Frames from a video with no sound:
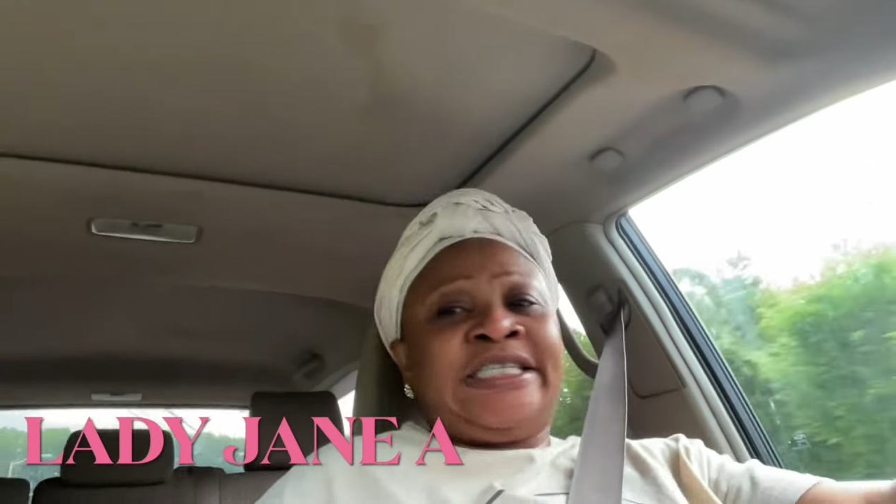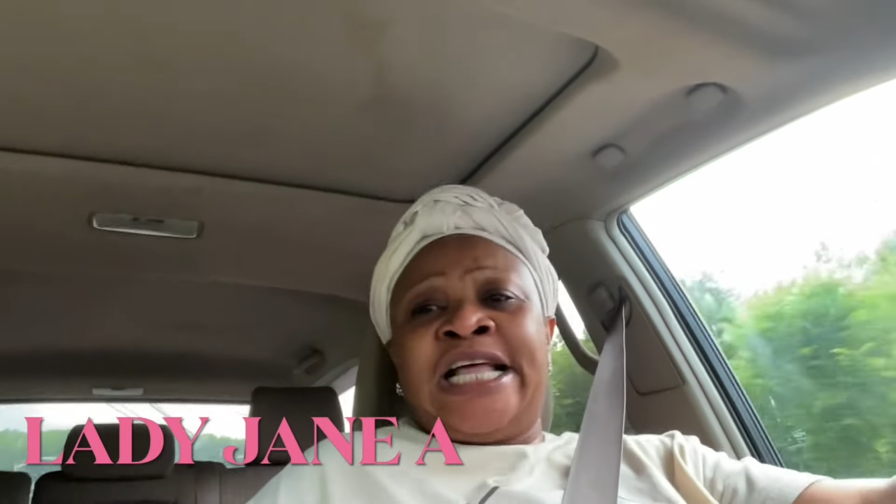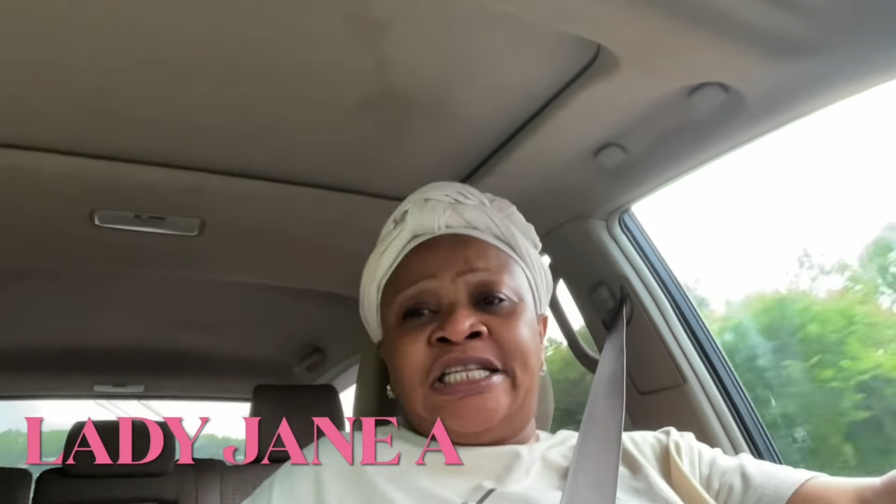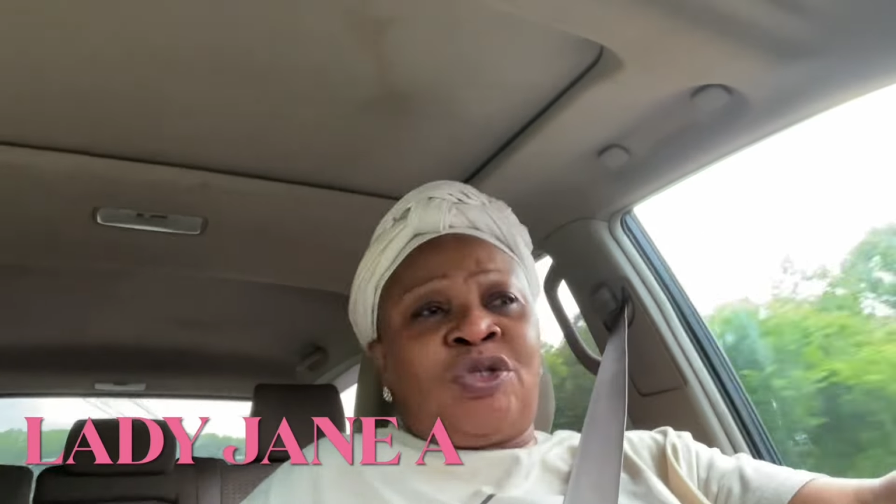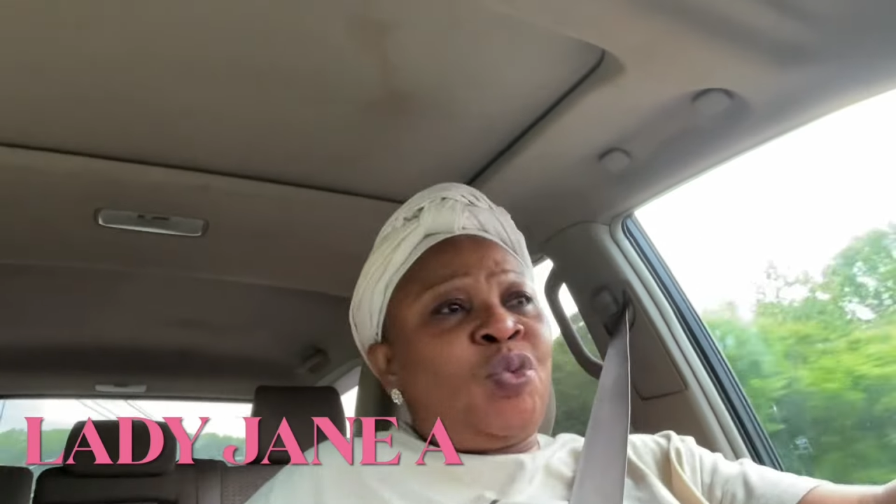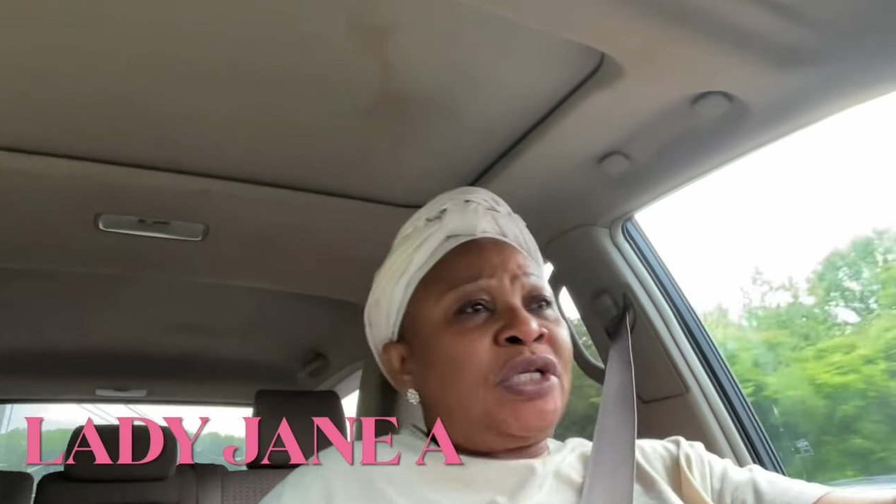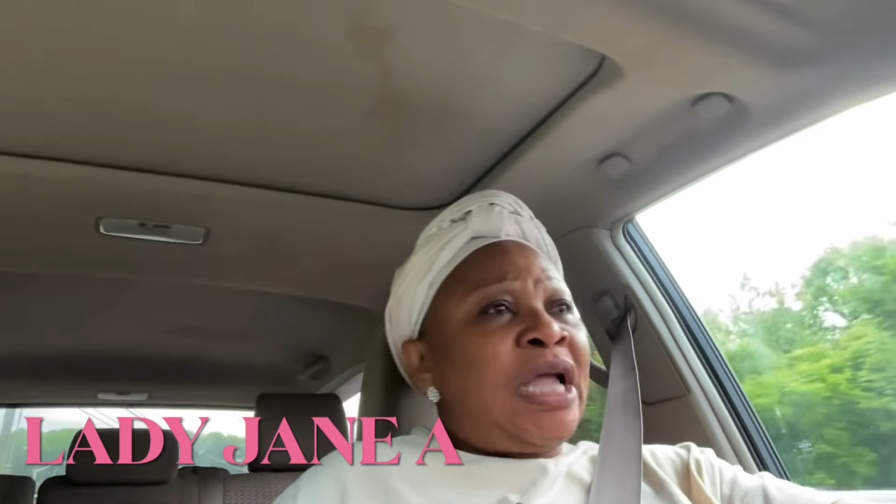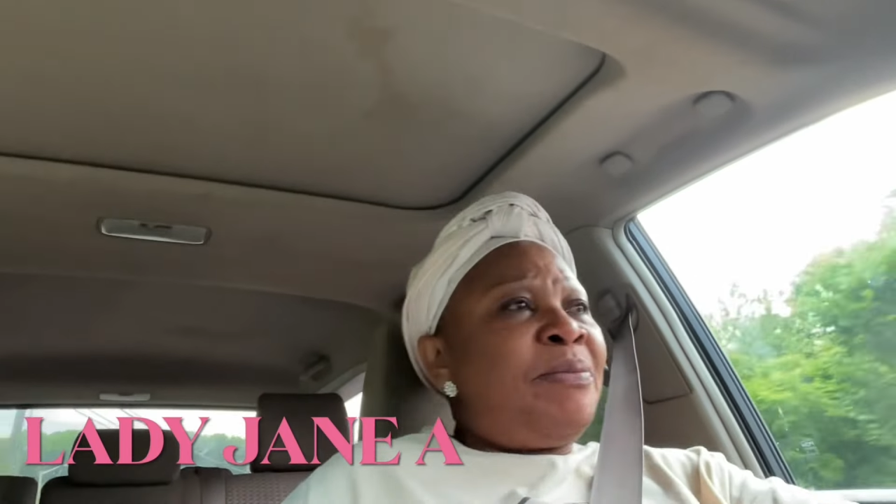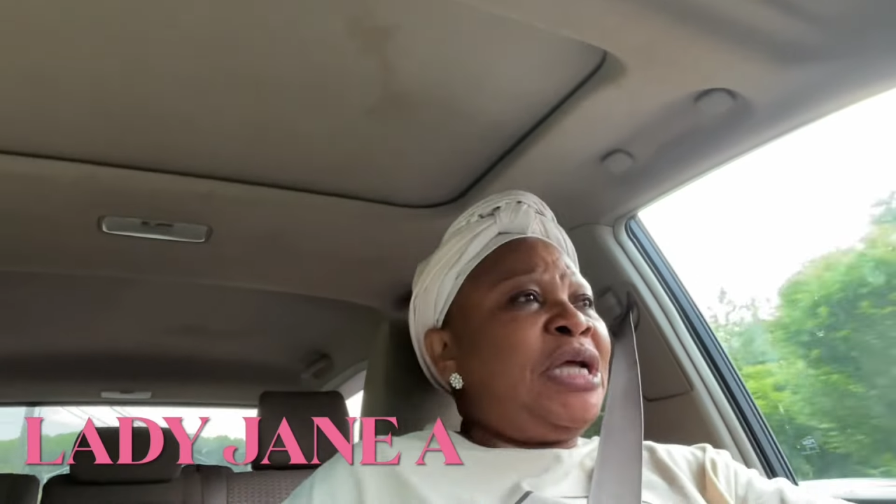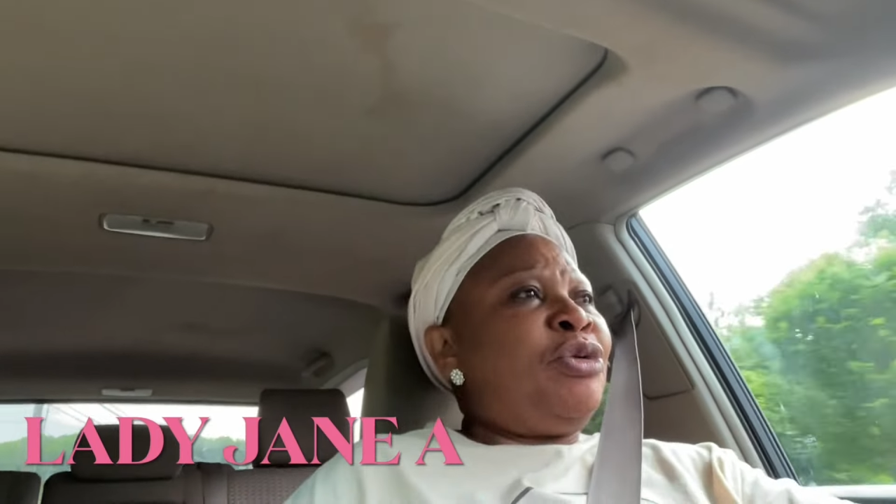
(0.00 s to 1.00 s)
That's what
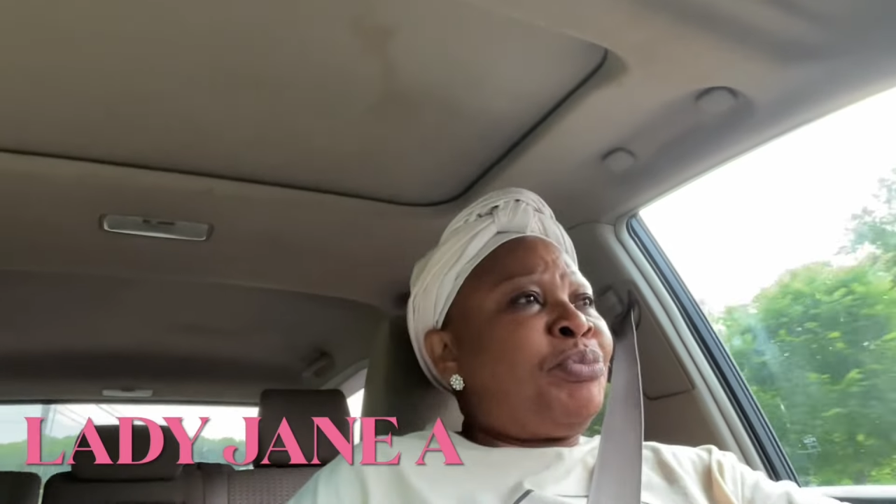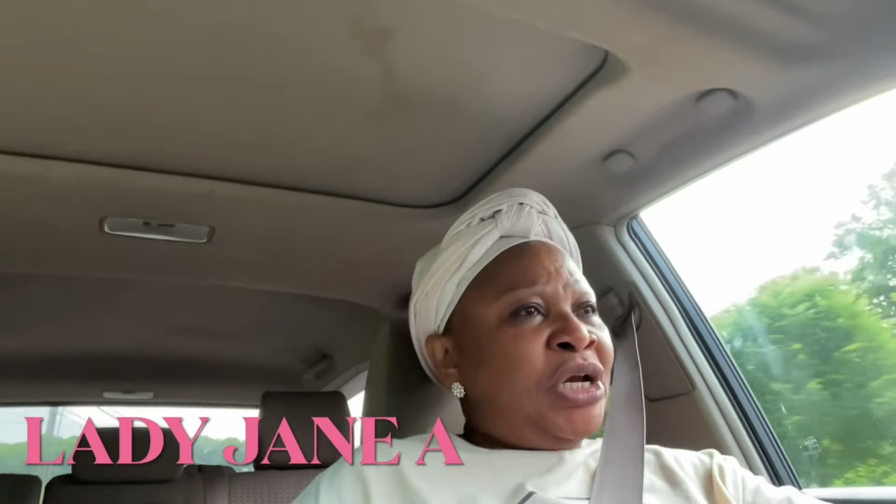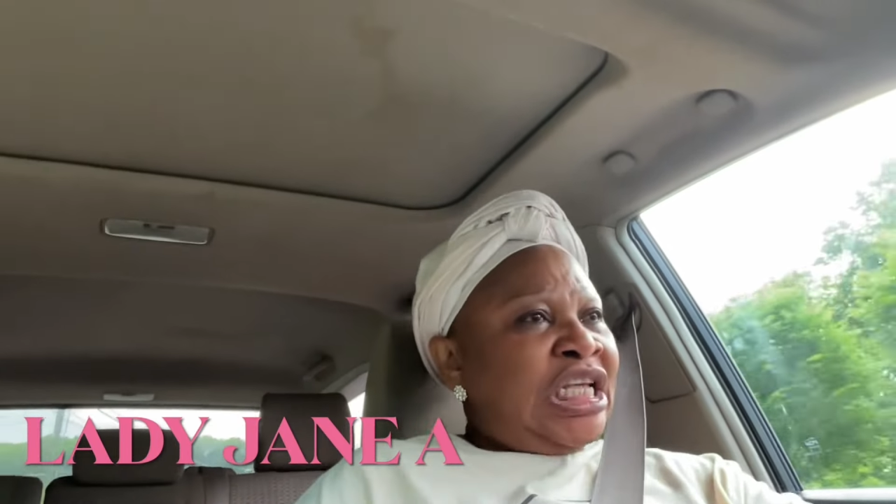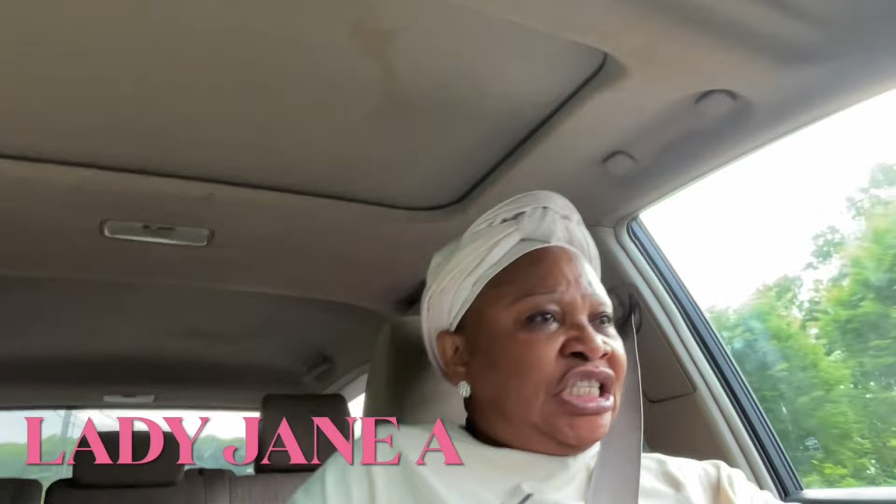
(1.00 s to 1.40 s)
Ahmed Bola